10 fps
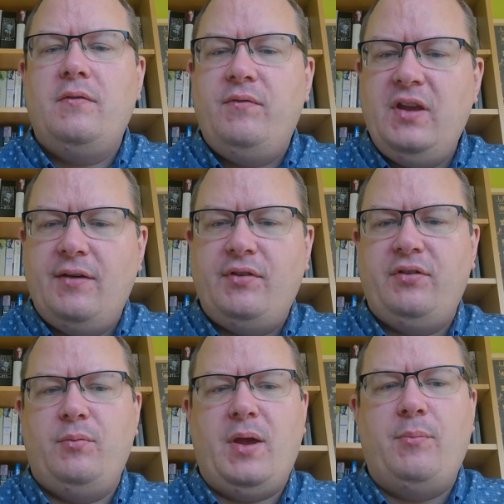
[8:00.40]
The other
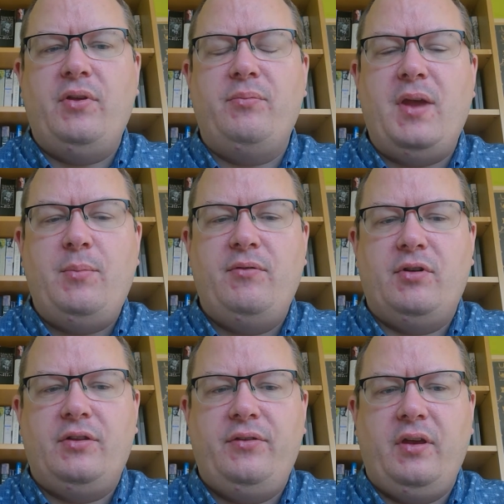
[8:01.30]
2 members may be
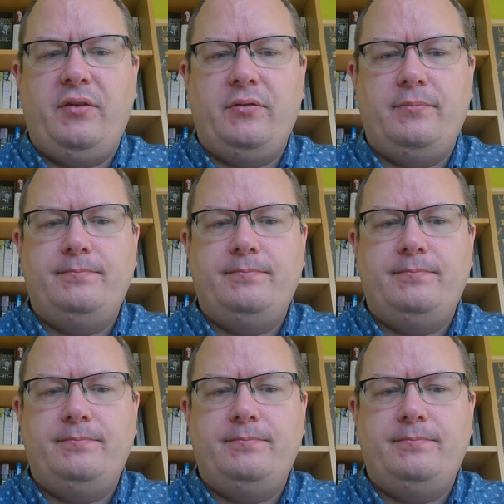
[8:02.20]
volunteers.